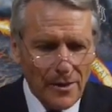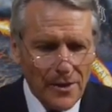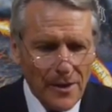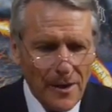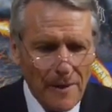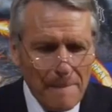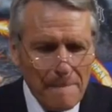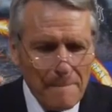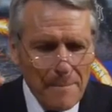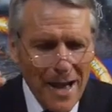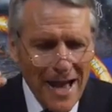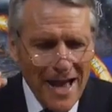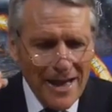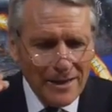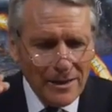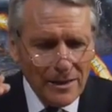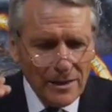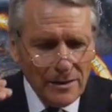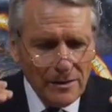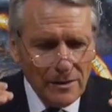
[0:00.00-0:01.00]
The
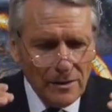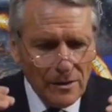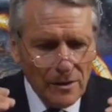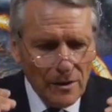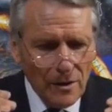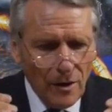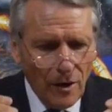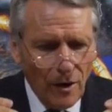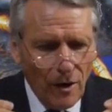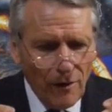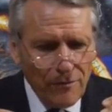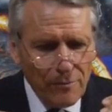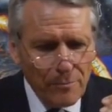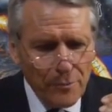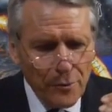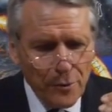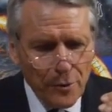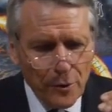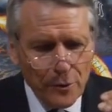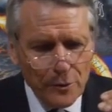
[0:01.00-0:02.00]
manner of
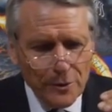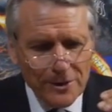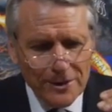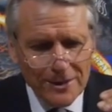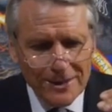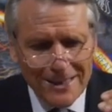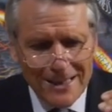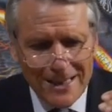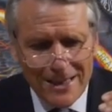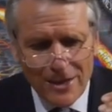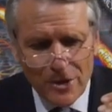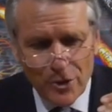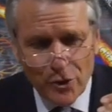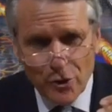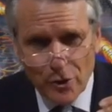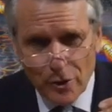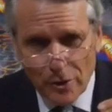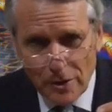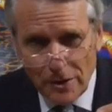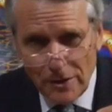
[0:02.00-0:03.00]

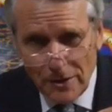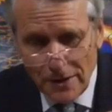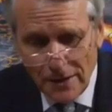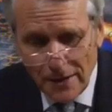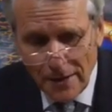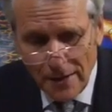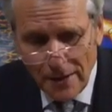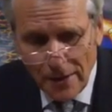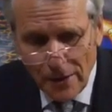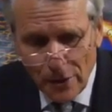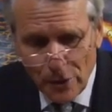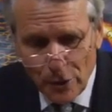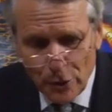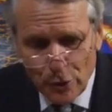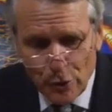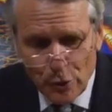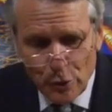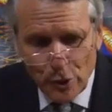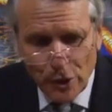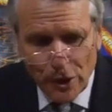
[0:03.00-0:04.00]
procedure
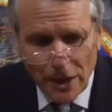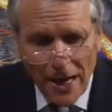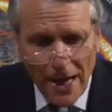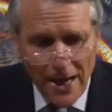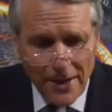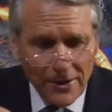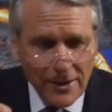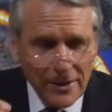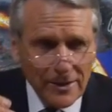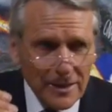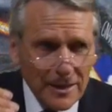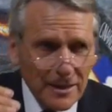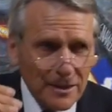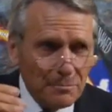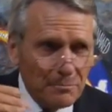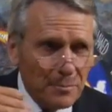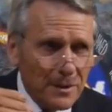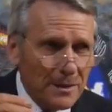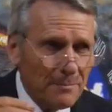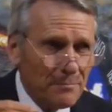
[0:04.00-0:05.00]
to gather
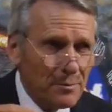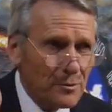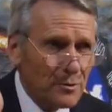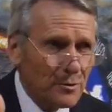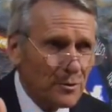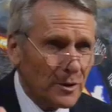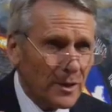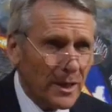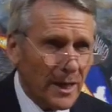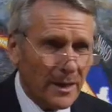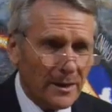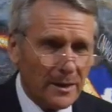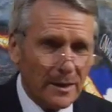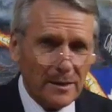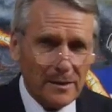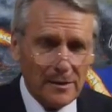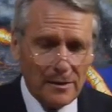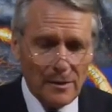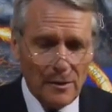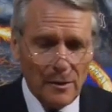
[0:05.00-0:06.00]
these people
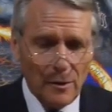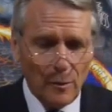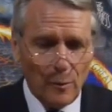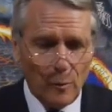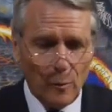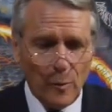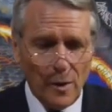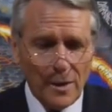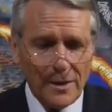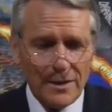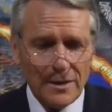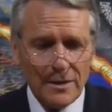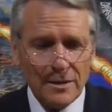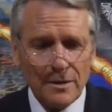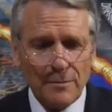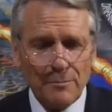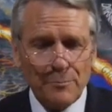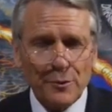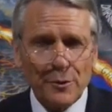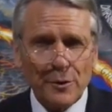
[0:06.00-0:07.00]
together. What is
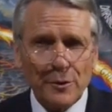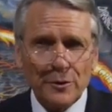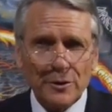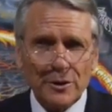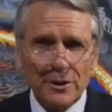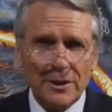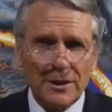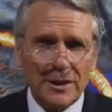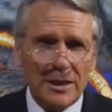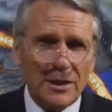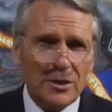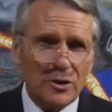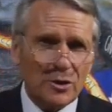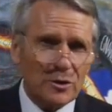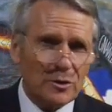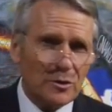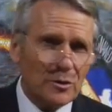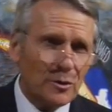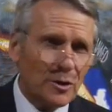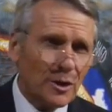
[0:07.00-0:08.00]
the
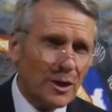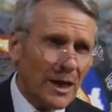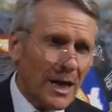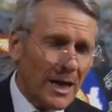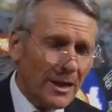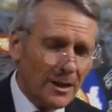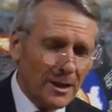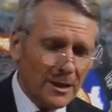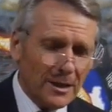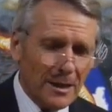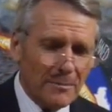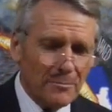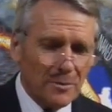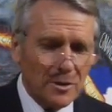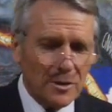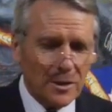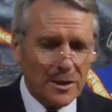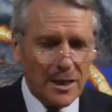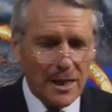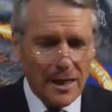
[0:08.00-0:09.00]
procedure to gather them
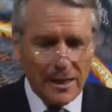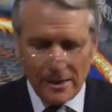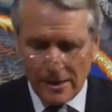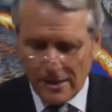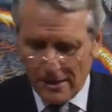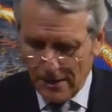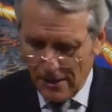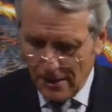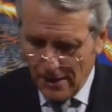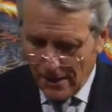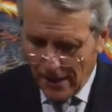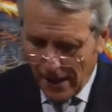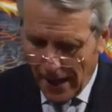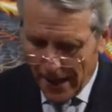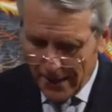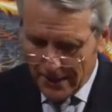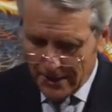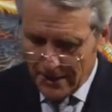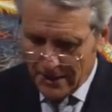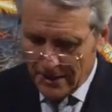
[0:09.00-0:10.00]
together,
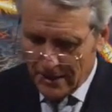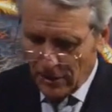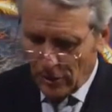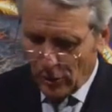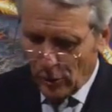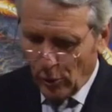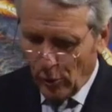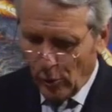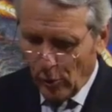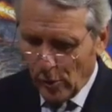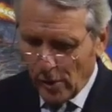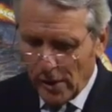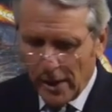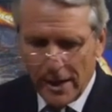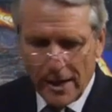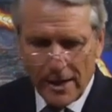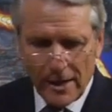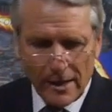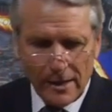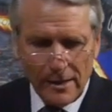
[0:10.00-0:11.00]
as is the call
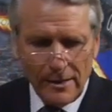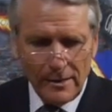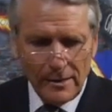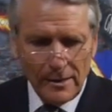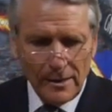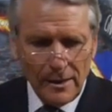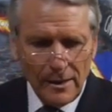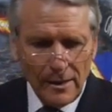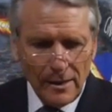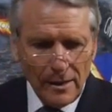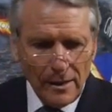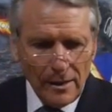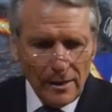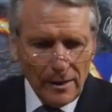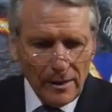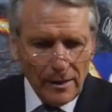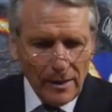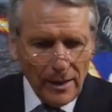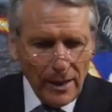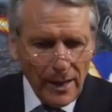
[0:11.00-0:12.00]
here?
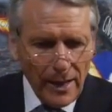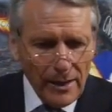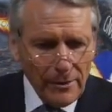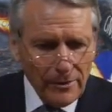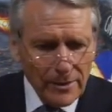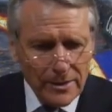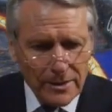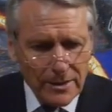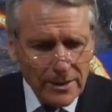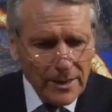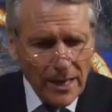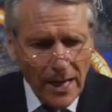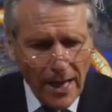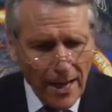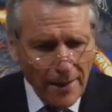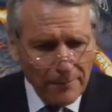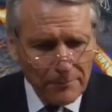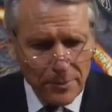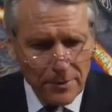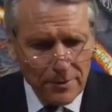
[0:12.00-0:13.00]
How does it
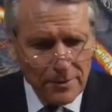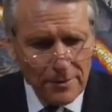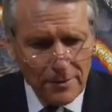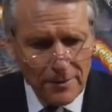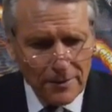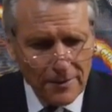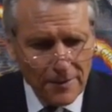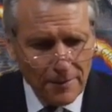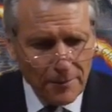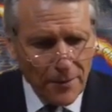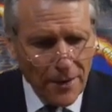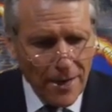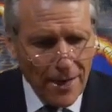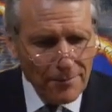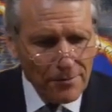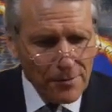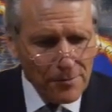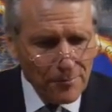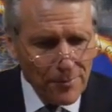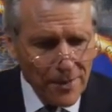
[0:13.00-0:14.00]
happen? The
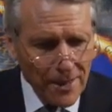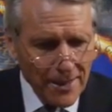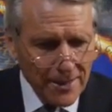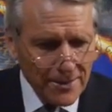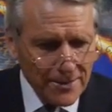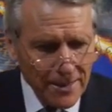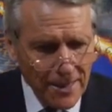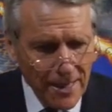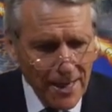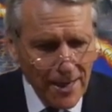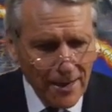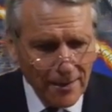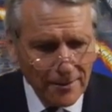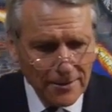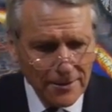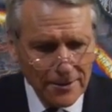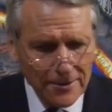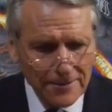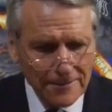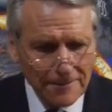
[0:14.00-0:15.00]
Bible plays it
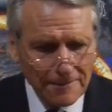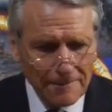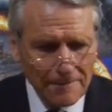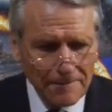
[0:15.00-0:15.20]
out.